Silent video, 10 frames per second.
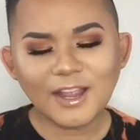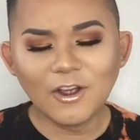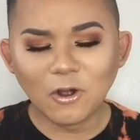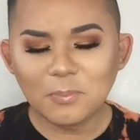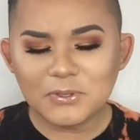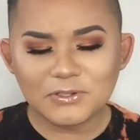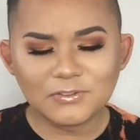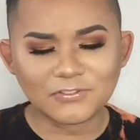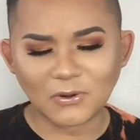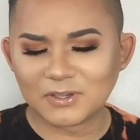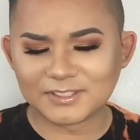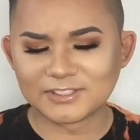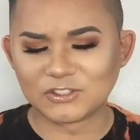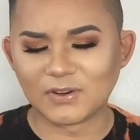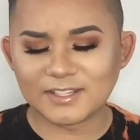I hope you folks
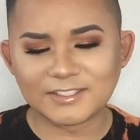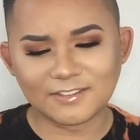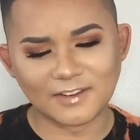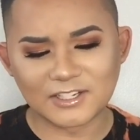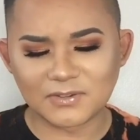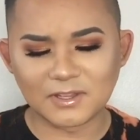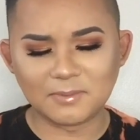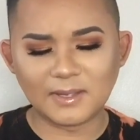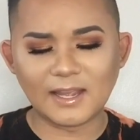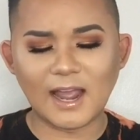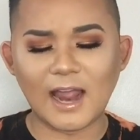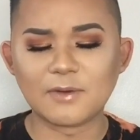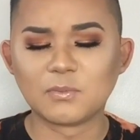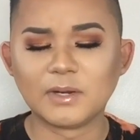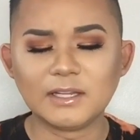enjoy this adventure with me. I
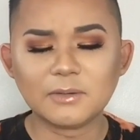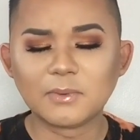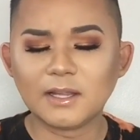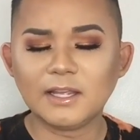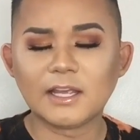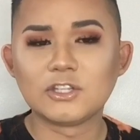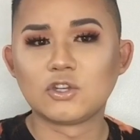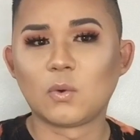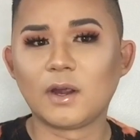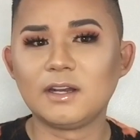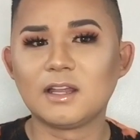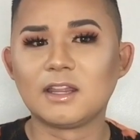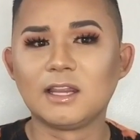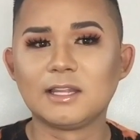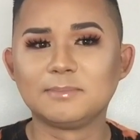really enjoyed
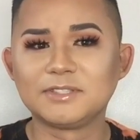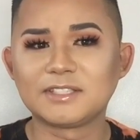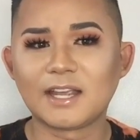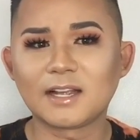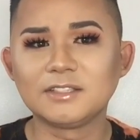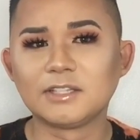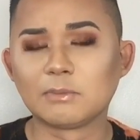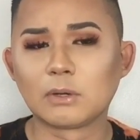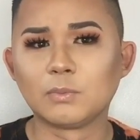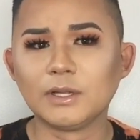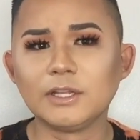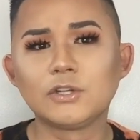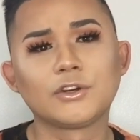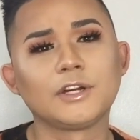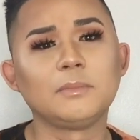the lipsticks. They were really
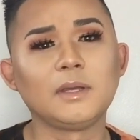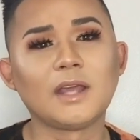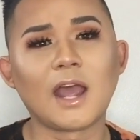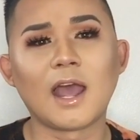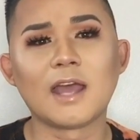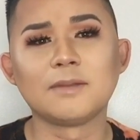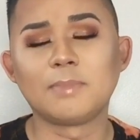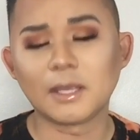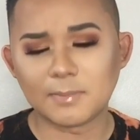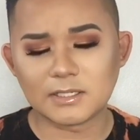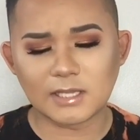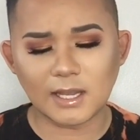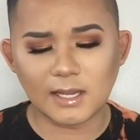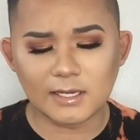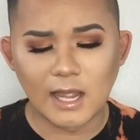creamy and
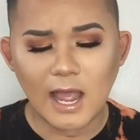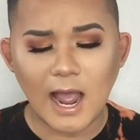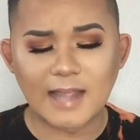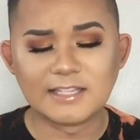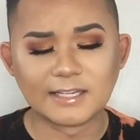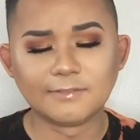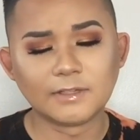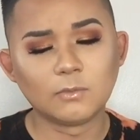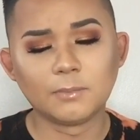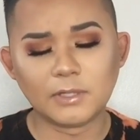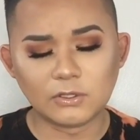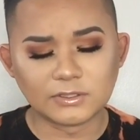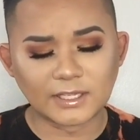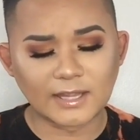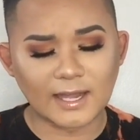pigmented. I definitely will be
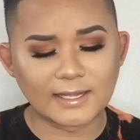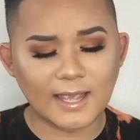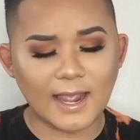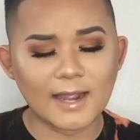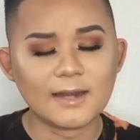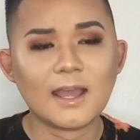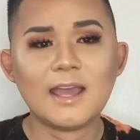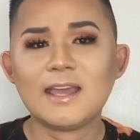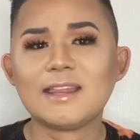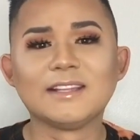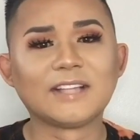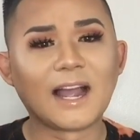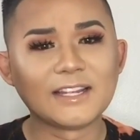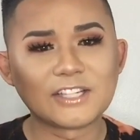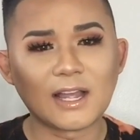using that again. This
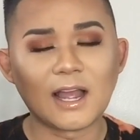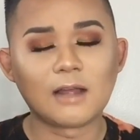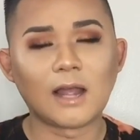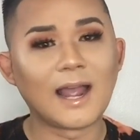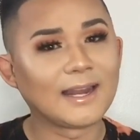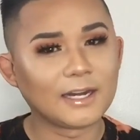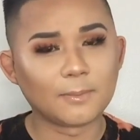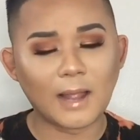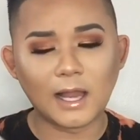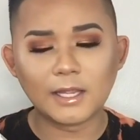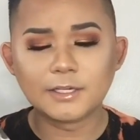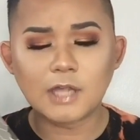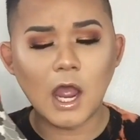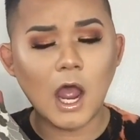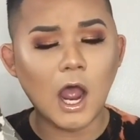highlighter palette,
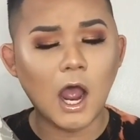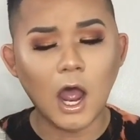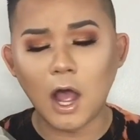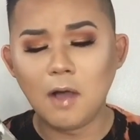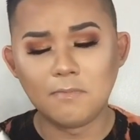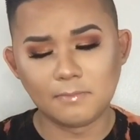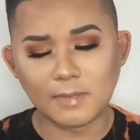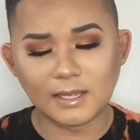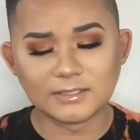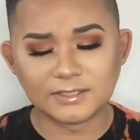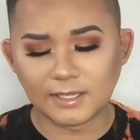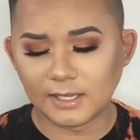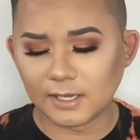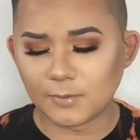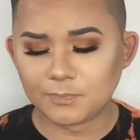
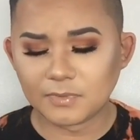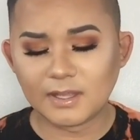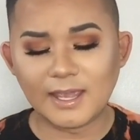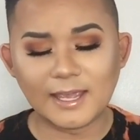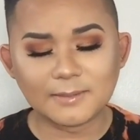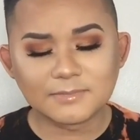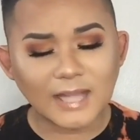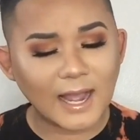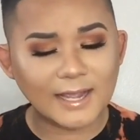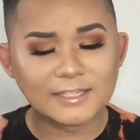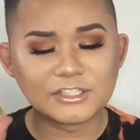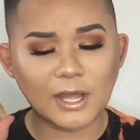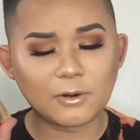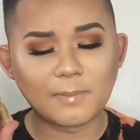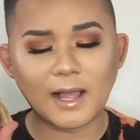amazing. Kim's
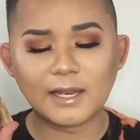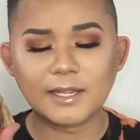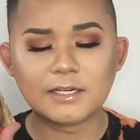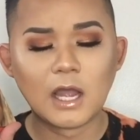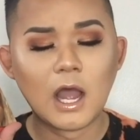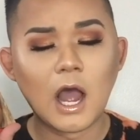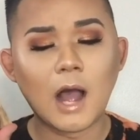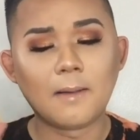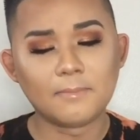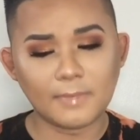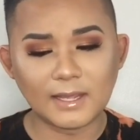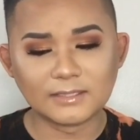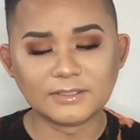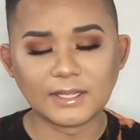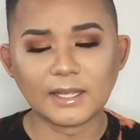eyeshadow palette,
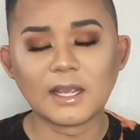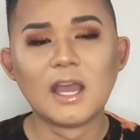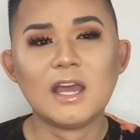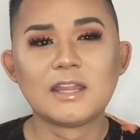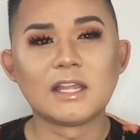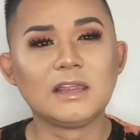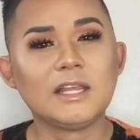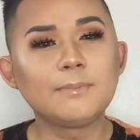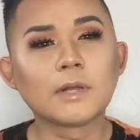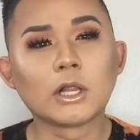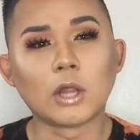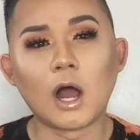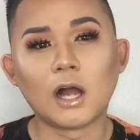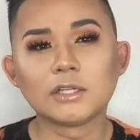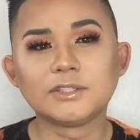amazing. The lip
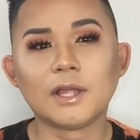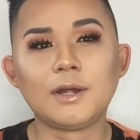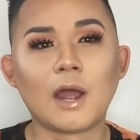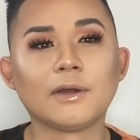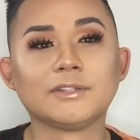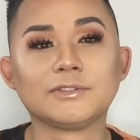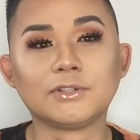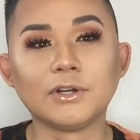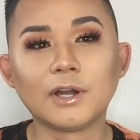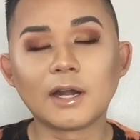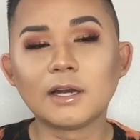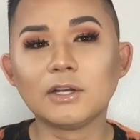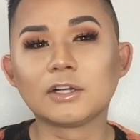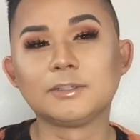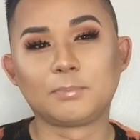gloss, now it's good and it
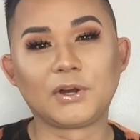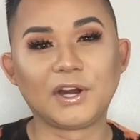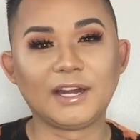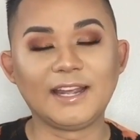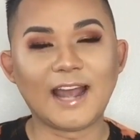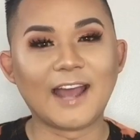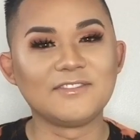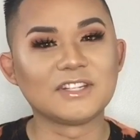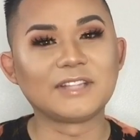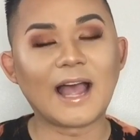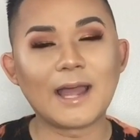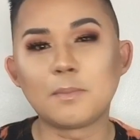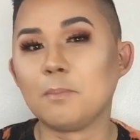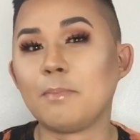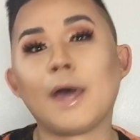looks pretty. I've just
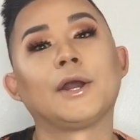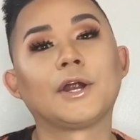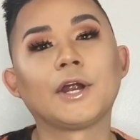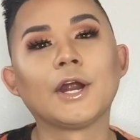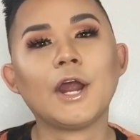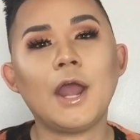had better.